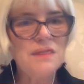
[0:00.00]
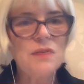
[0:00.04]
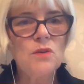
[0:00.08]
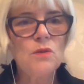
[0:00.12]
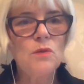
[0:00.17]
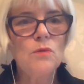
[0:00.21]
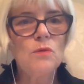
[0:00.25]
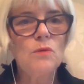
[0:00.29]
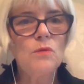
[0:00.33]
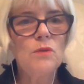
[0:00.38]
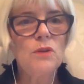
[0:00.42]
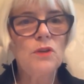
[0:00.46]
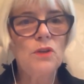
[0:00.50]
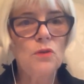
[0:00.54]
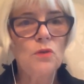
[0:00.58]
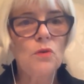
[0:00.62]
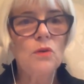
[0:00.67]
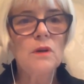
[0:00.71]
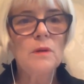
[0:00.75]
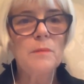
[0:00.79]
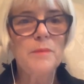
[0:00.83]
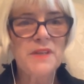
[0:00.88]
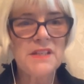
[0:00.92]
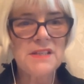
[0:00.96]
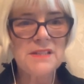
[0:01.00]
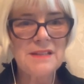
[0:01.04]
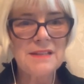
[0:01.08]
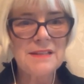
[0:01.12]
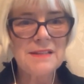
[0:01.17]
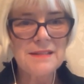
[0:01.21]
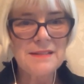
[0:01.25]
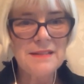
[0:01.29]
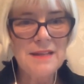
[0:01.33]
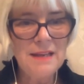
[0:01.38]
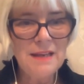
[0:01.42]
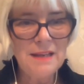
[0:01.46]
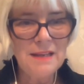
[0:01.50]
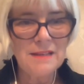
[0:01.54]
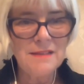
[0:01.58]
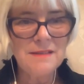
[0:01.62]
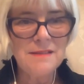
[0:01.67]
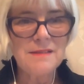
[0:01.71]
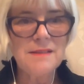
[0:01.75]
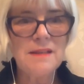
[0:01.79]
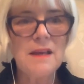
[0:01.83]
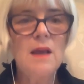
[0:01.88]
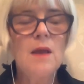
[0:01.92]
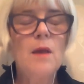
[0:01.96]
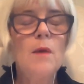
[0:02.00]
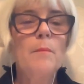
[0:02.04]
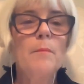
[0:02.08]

to your business needs,